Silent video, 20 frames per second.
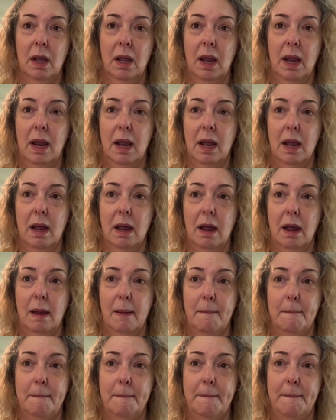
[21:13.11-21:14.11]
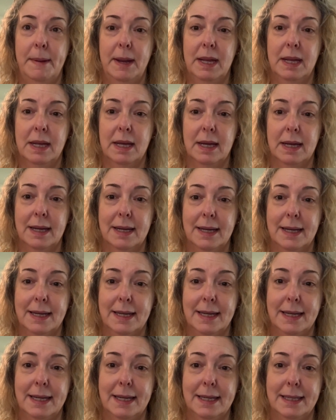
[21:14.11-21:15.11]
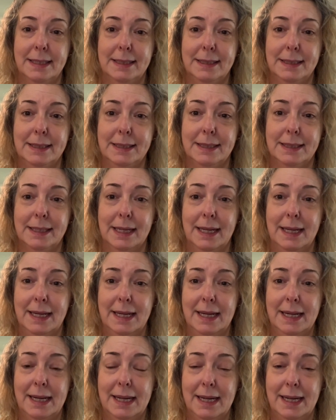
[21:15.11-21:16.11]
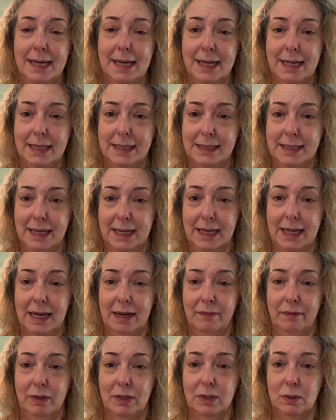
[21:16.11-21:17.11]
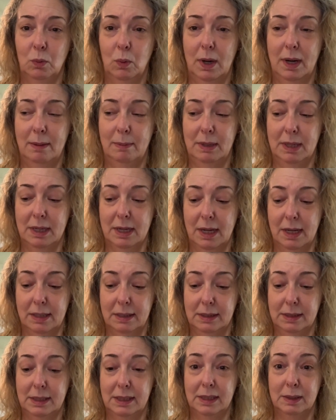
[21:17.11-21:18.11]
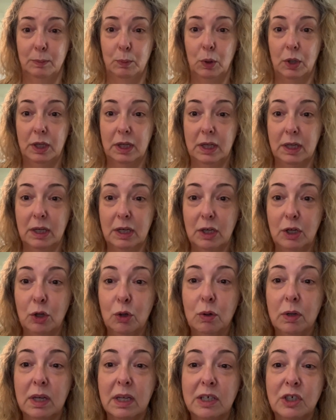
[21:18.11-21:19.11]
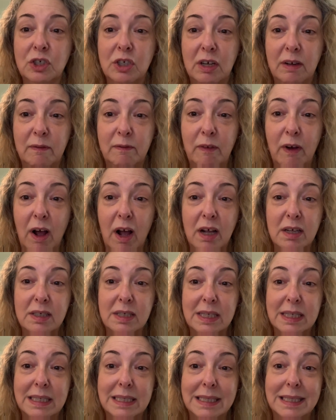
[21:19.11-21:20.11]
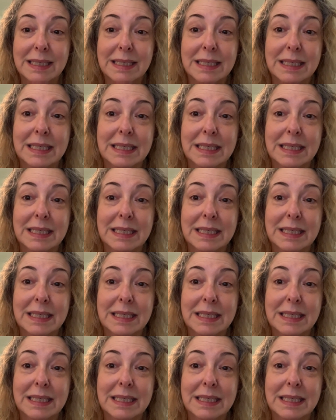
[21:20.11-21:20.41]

And because staying out of his way because he's putting in a new kitchen closet.